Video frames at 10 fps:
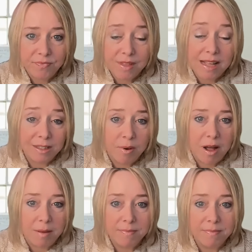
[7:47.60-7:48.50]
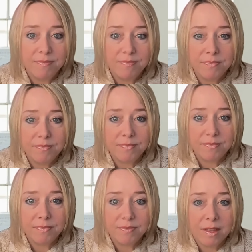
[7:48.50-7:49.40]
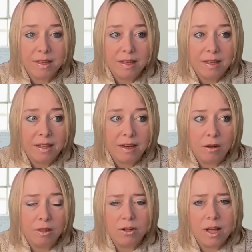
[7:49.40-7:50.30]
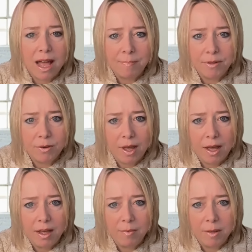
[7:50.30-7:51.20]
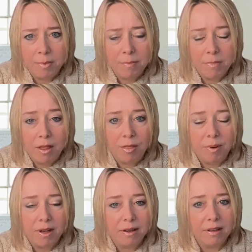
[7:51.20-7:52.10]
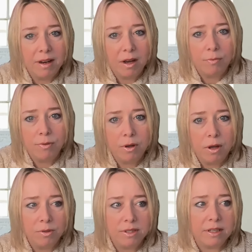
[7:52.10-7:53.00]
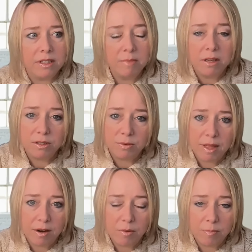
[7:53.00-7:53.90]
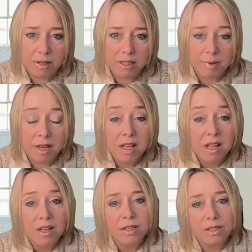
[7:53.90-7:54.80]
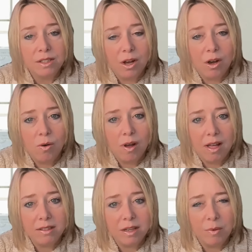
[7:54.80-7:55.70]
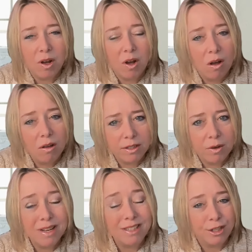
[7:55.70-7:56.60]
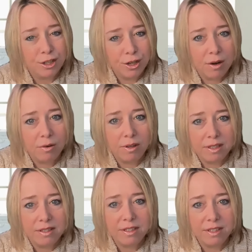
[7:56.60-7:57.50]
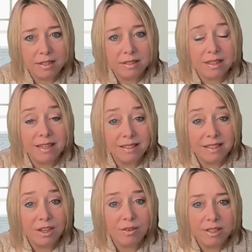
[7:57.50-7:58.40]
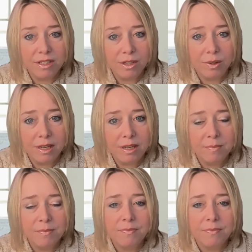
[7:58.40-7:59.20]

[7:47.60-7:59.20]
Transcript: that's a problem. You know, a little gap is okay, maybe a month, but you know, if you go six months without a replacement, so, as I would also generally suggest considering doing,